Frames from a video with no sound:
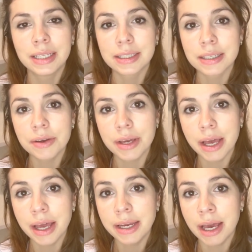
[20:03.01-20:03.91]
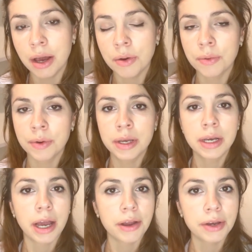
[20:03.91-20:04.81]
let's go ahead now.
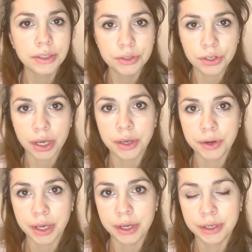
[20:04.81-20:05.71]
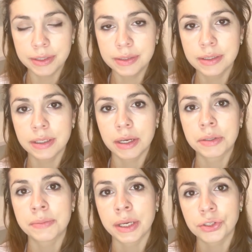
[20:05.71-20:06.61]
I'm going to check your ears. I want
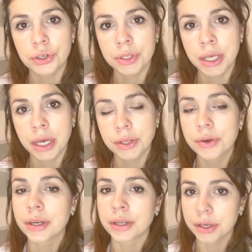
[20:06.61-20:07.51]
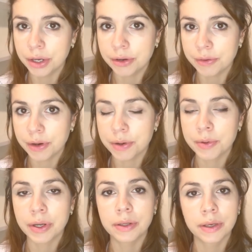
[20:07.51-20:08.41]
to make sure that you can hear very
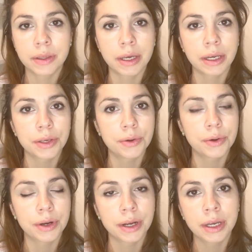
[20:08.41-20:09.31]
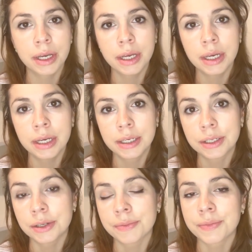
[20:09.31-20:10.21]
well and that your
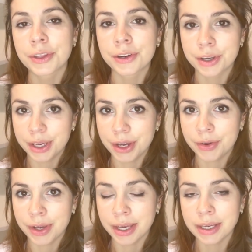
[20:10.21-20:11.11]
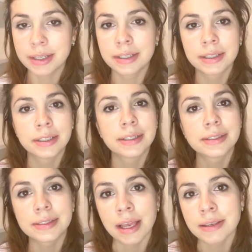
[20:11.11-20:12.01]
hearing
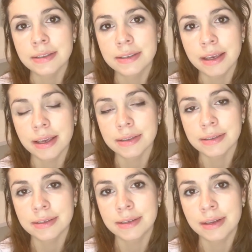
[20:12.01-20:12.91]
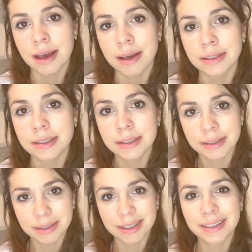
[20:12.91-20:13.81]
sense is not
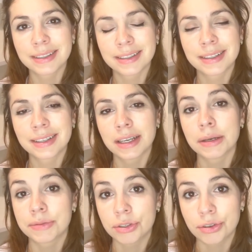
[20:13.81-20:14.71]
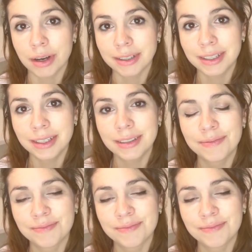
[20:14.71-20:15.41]
obstructed.